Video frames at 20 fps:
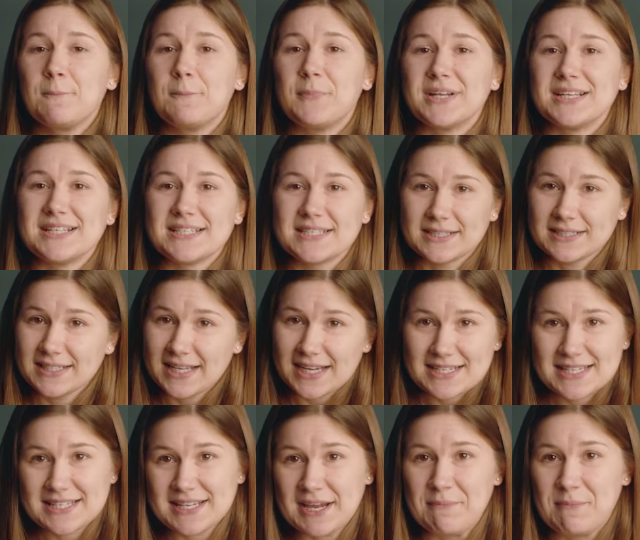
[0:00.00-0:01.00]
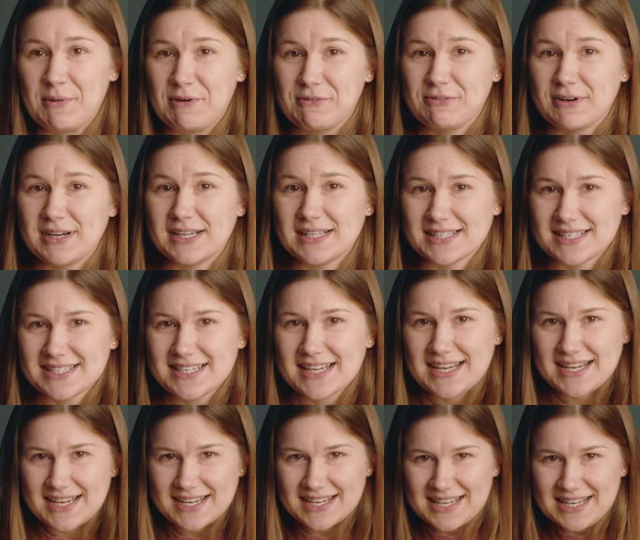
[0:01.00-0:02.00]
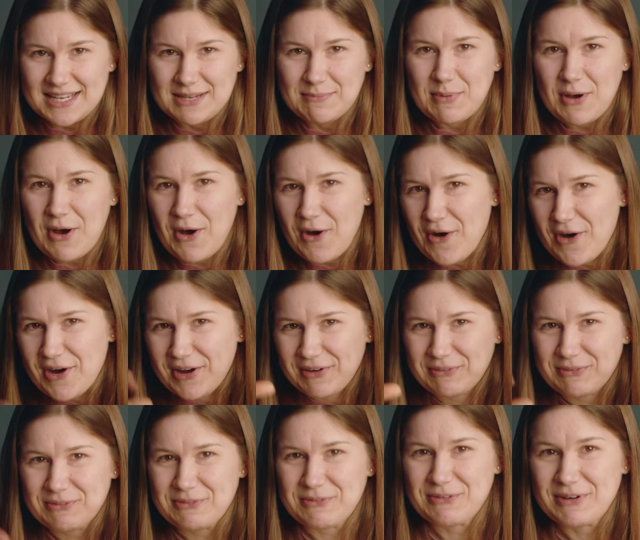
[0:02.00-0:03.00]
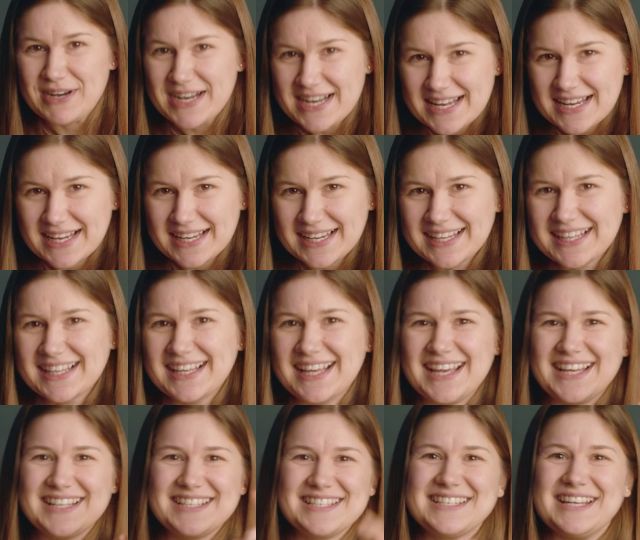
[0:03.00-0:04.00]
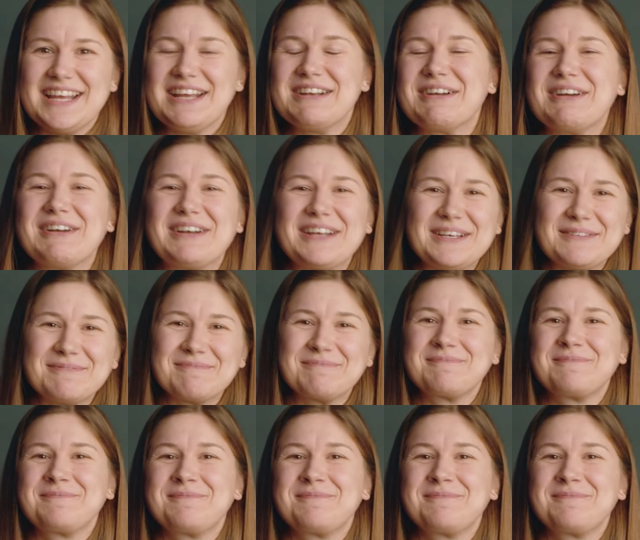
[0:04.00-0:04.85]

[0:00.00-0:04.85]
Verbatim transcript: But until next time, my friends, keep on reading and stay nerdy.